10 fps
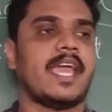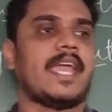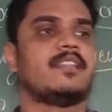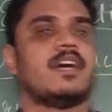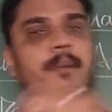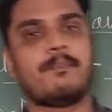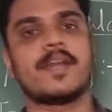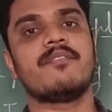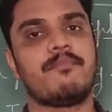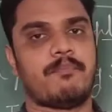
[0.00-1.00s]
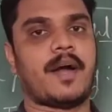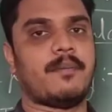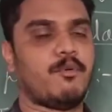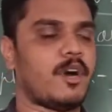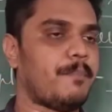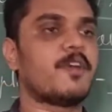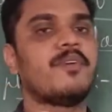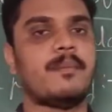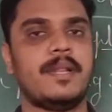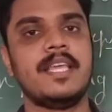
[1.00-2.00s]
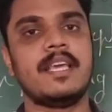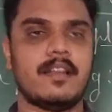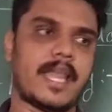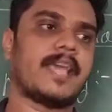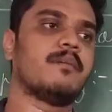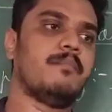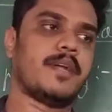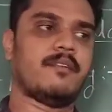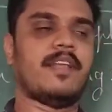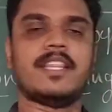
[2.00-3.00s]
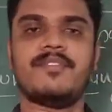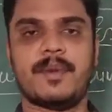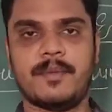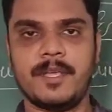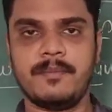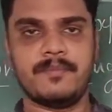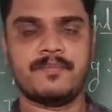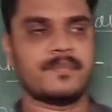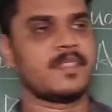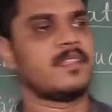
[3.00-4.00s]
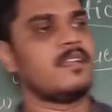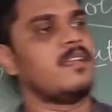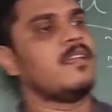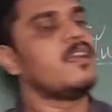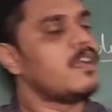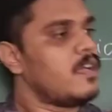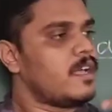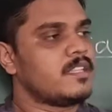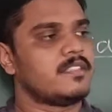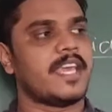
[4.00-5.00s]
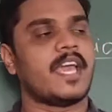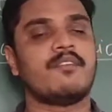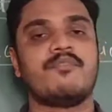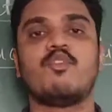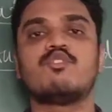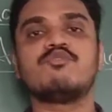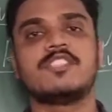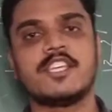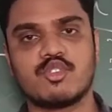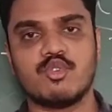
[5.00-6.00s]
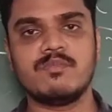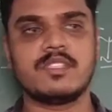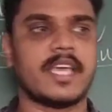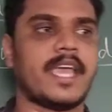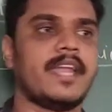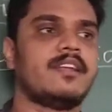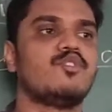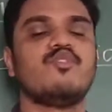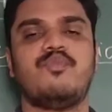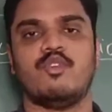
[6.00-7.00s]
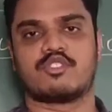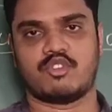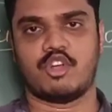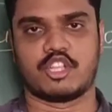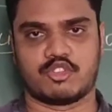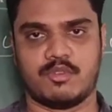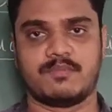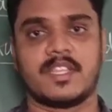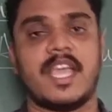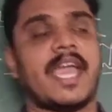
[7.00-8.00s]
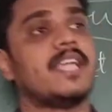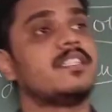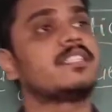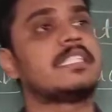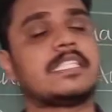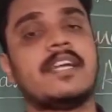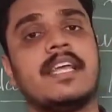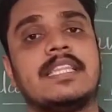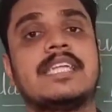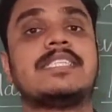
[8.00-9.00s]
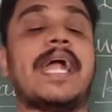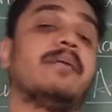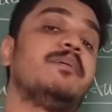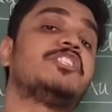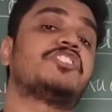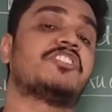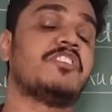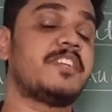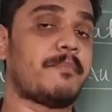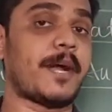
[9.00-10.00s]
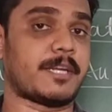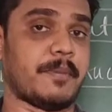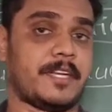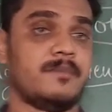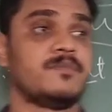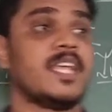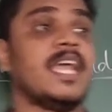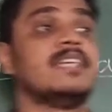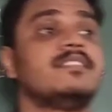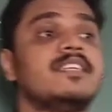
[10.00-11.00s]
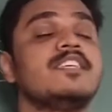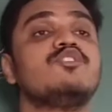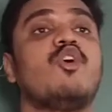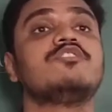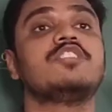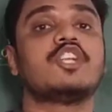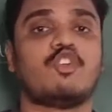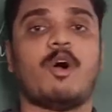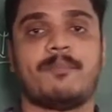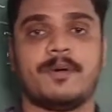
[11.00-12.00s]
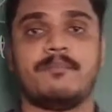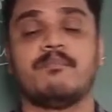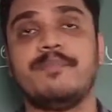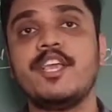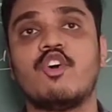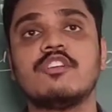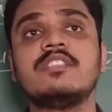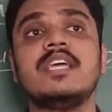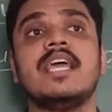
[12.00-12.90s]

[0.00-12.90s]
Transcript: And the upper family, like wealthy family, they have 4 to 6 rooms and 2 floors also. And the citadel, that's administration department, that is on the top because